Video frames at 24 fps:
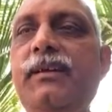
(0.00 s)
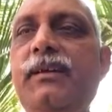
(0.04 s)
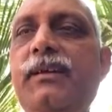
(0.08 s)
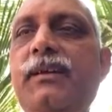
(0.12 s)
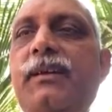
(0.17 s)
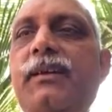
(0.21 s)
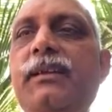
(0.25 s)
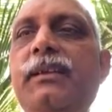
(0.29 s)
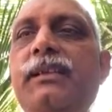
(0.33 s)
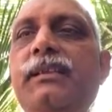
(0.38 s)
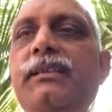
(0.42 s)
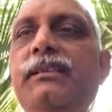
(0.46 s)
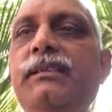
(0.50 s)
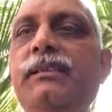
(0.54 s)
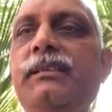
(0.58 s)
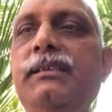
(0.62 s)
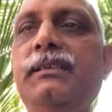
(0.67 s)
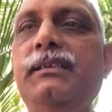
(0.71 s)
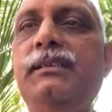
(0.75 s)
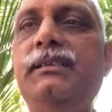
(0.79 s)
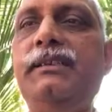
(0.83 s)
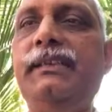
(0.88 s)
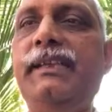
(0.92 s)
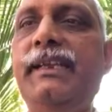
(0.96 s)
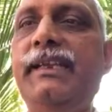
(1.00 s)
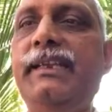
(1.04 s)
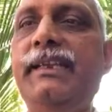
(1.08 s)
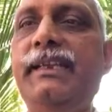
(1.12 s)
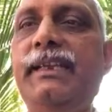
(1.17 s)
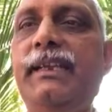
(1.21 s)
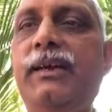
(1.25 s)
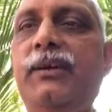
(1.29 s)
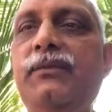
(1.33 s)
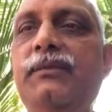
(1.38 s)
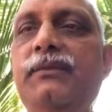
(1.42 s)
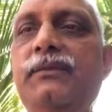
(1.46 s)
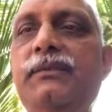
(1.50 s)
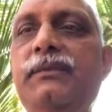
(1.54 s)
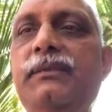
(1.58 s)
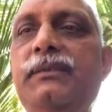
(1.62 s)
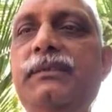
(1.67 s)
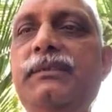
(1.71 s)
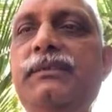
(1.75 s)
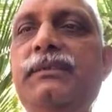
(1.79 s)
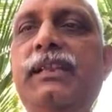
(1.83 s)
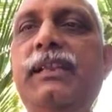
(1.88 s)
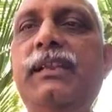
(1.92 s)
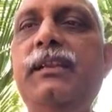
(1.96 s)
or ET Now,
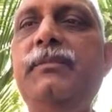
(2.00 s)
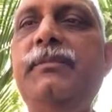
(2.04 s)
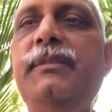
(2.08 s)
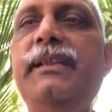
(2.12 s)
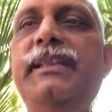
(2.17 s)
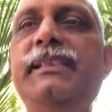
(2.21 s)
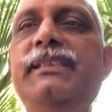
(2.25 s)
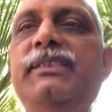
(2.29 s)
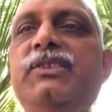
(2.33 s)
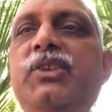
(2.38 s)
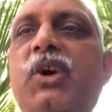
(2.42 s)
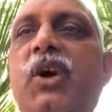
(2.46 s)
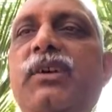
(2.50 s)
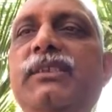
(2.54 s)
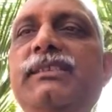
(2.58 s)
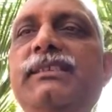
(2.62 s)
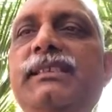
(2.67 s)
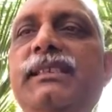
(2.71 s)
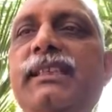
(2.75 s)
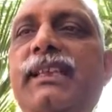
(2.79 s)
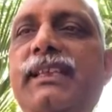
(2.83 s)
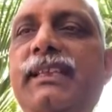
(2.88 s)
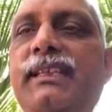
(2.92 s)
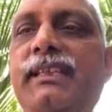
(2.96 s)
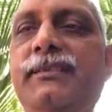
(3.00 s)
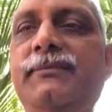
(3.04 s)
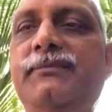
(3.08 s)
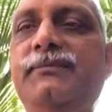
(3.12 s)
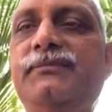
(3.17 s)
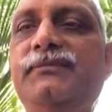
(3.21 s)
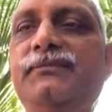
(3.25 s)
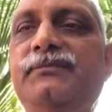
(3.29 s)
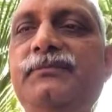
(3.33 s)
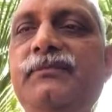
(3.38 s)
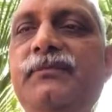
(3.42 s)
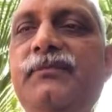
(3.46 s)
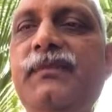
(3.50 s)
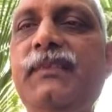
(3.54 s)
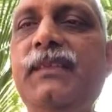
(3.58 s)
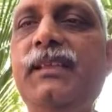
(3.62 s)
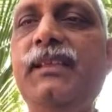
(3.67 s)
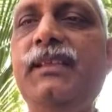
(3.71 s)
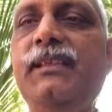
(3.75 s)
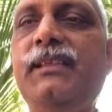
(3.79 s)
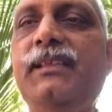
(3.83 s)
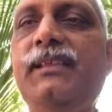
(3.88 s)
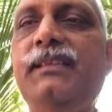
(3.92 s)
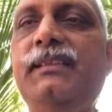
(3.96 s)
there will be a stock screener.
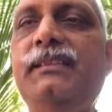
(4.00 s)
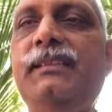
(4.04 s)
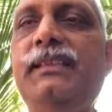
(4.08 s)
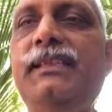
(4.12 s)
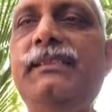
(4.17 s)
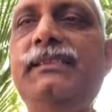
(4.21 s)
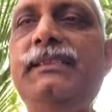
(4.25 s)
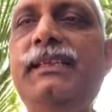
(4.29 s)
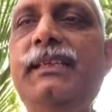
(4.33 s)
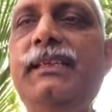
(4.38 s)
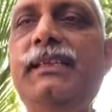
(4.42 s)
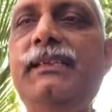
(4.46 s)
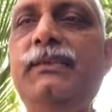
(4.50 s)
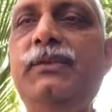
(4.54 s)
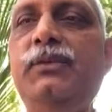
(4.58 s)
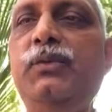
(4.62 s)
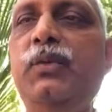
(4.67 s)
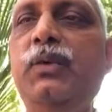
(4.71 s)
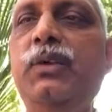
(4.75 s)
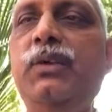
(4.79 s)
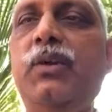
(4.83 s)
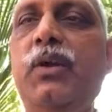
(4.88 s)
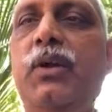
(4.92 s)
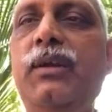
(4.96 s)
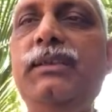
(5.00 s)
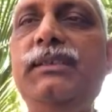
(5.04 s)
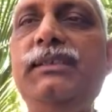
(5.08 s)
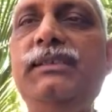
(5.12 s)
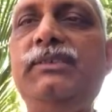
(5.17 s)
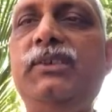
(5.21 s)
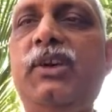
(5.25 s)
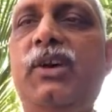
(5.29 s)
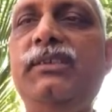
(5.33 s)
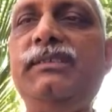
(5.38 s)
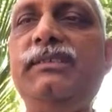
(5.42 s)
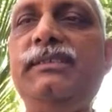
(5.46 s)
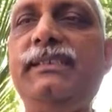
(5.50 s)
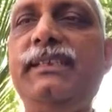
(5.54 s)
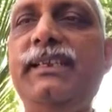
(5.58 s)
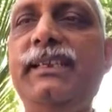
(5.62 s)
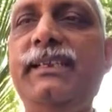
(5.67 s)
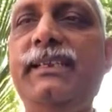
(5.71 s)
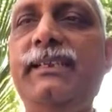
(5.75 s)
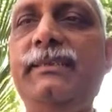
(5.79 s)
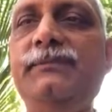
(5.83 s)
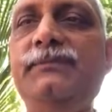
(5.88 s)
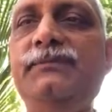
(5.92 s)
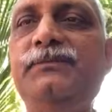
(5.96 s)
There is a tool called stock
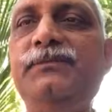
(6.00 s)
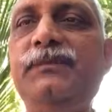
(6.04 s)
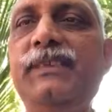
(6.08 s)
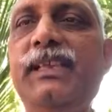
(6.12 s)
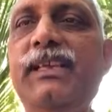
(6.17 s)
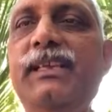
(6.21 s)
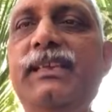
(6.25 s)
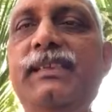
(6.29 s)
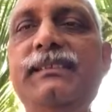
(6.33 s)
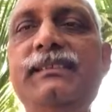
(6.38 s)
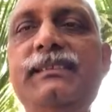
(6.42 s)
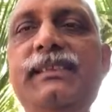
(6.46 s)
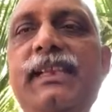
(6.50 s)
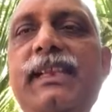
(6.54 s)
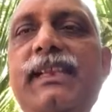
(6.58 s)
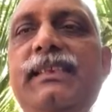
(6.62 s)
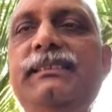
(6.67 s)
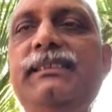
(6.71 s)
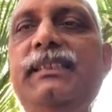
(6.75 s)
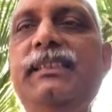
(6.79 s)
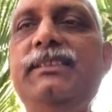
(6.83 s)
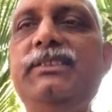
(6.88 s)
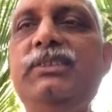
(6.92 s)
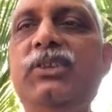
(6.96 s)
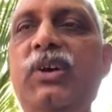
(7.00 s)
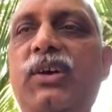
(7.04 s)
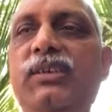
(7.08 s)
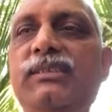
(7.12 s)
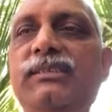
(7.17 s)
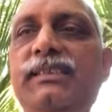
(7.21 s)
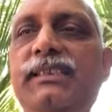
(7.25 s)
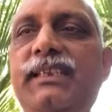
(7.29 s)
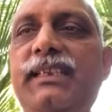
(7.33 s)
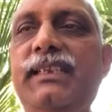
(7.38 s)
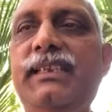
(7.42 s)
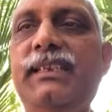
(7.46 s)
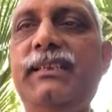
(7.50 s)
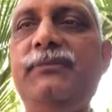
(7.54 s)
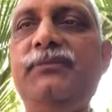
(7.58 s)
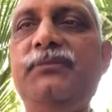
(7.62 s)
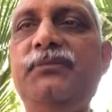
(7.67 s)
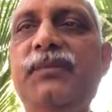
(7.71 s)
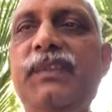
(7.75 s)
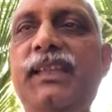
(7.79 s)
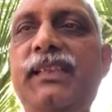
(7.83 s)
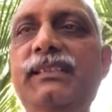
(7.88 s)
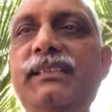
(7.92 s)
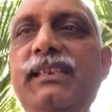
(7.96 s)
screener. Select the stock screener.
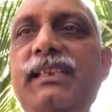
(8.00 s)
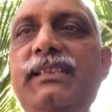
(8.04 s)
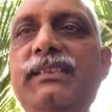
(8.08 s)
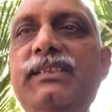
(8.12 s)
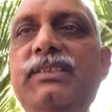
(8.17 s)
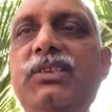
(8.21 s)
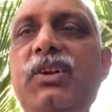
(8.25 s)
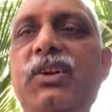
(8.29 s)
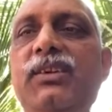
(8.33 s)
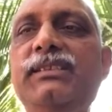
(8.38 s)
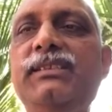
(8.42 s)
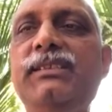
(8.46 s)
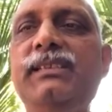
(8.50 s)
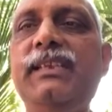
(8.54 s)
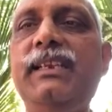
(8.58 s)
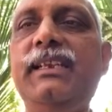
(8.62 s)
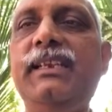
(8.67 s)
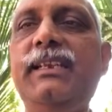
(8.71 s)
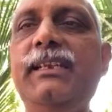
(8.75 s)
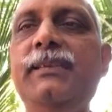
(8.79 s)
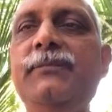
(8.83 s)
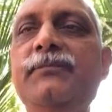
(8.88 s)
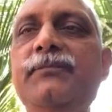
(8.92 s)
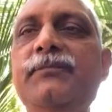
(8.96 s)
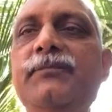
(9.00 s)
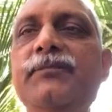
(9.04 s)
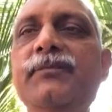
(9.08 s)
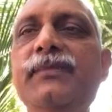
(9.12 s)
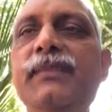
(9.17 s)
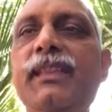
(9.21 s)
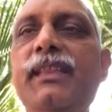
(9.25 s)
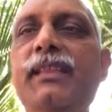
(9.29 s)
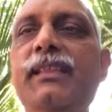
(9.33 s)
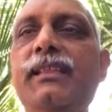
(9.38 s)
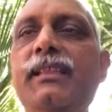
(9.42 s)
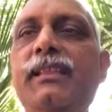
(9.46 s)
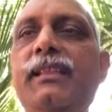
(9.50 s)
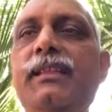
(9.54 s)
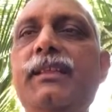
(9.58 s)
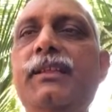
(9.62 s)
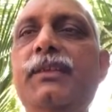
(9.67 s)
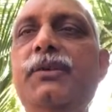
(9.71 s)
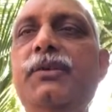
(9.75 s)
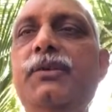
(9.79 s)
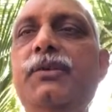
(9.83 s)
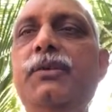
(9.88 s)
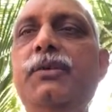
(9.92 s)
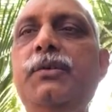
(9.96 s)
In that stock screener,
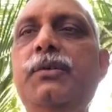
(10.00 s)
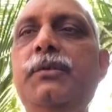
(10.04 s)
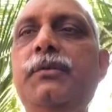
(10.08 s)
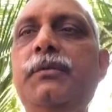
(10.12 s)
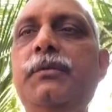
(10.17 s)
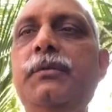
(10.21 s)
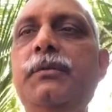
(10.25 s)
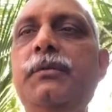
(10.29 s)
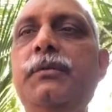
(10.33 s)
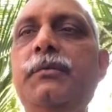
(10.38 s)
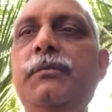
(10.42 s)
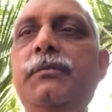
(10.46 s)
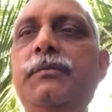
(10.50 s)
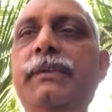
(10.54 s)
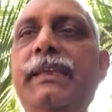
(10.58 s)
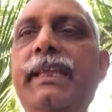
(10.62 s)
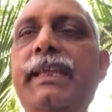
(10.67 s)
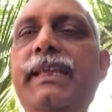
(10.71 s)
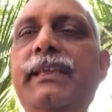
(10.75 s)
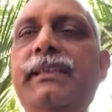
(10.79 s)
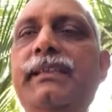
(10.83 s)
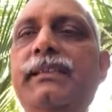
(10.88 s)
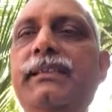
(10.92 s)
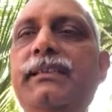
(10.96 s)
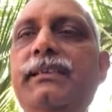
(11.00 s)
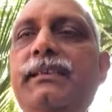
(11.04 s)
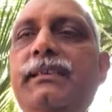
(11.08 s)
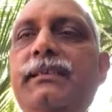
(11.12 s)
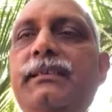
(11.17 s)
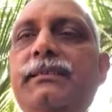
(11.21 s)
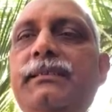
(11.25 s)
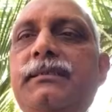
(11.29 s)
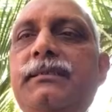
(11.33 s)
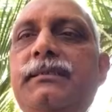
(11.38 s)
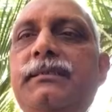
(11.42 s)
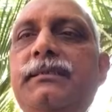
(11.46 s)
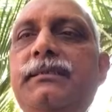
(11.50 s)
you key in the